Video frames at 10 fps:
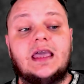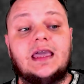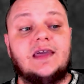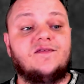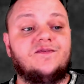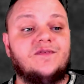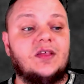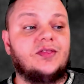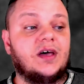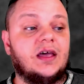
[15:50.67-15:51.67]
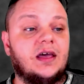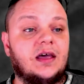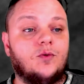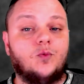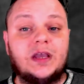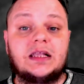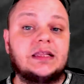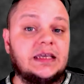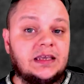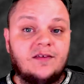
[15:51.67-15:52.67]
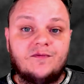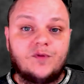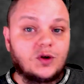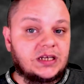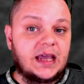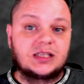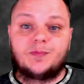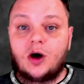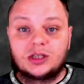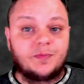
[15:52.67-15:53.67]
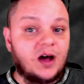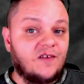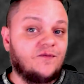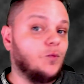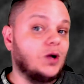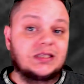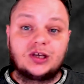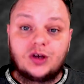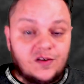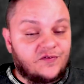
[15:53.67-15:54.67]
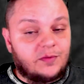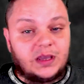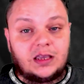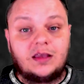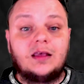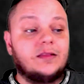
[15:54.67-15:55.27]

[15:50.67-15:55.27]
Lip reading: if the weekly Vortex boss buff wasn't good for me,